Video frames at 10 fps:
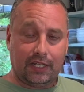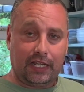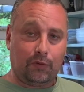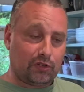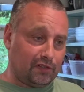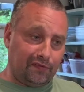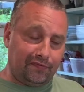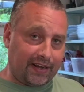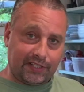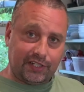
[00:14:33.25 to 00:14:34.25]
It wasn't
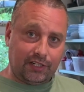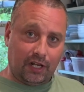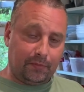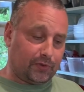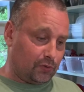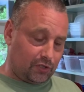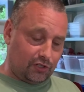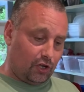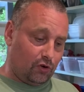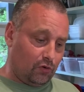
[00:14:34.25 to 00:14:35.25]
fancied up, there was
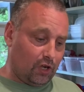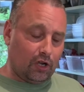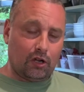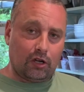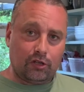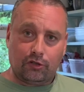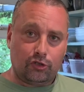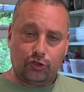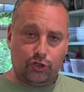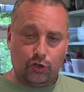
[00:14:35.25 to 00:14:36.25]
no
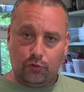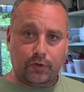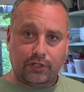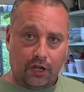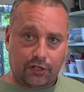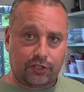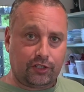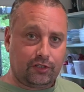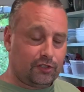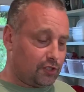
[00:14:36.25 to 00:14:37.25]
jus
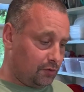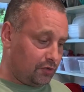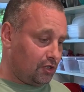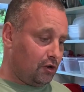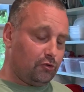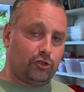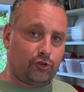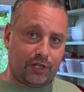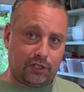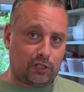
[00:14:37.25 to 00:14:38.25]
reductions, there was no
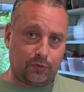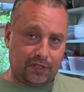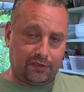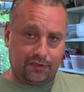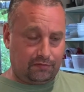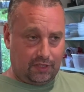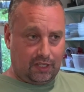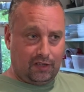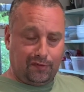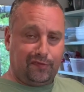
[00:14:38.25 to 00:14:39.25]
drizzled with
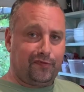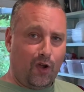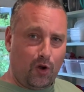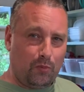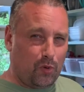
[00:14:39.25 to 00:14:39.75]
foam.